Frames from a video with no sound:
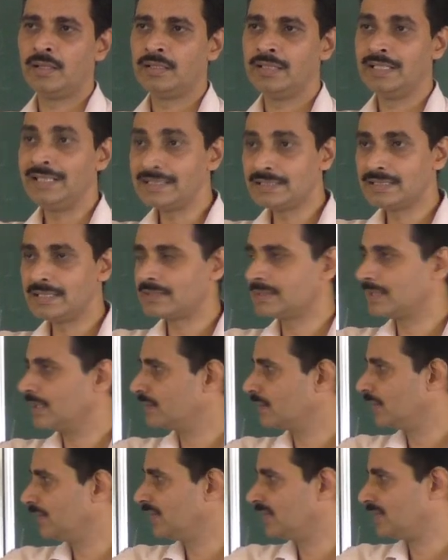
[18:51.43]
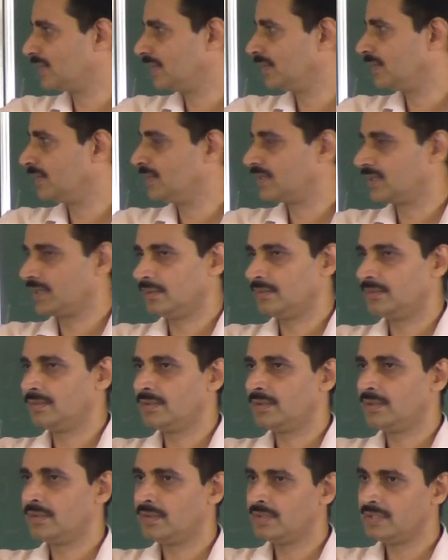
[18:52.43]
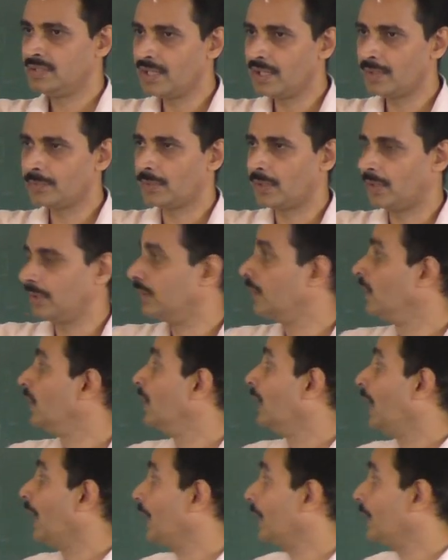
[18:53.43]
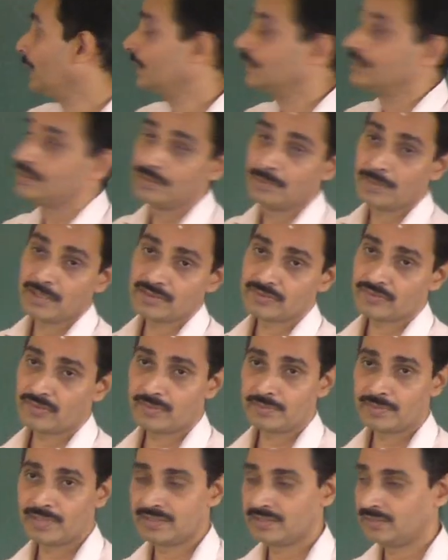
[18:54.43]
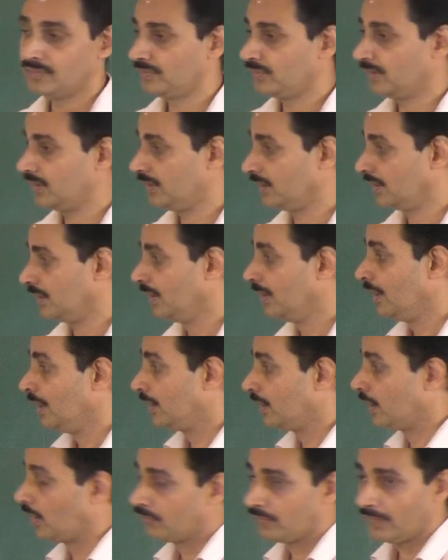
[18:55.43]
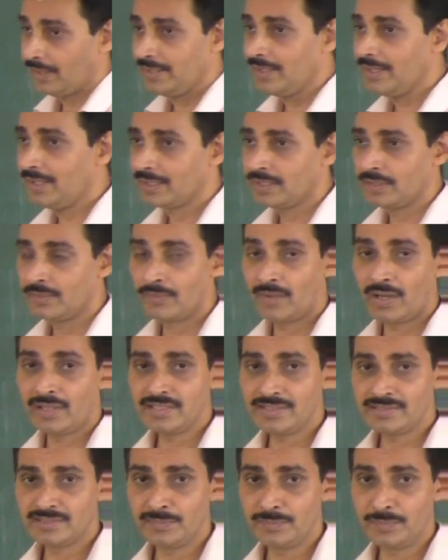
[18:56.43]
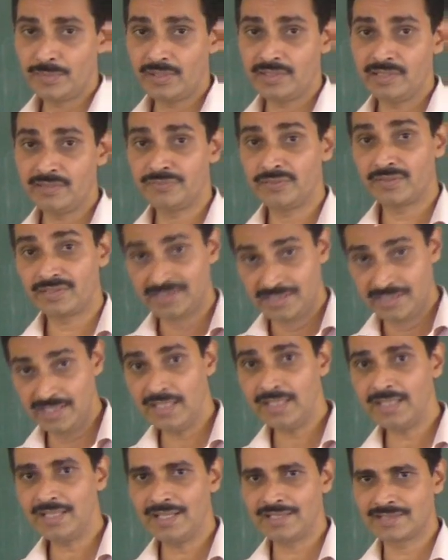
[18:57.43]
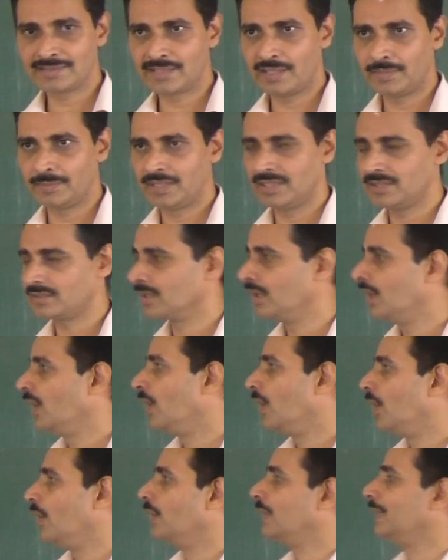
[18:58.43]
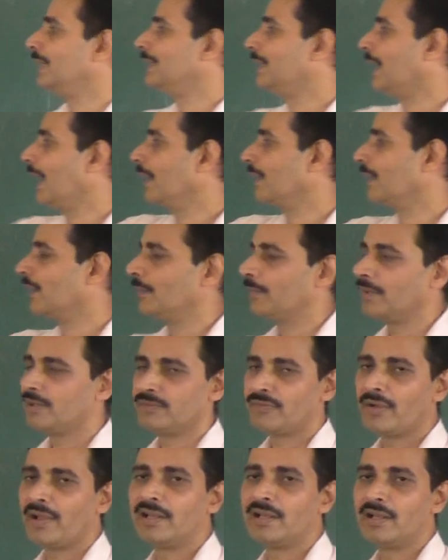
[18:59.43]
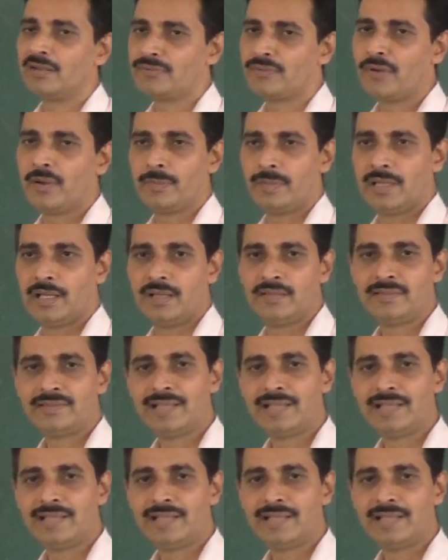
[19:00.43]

least distance of distinct vision, near point. Another is image formed at infinity. Now finally, what is important for theory exam is only diagram and final formula.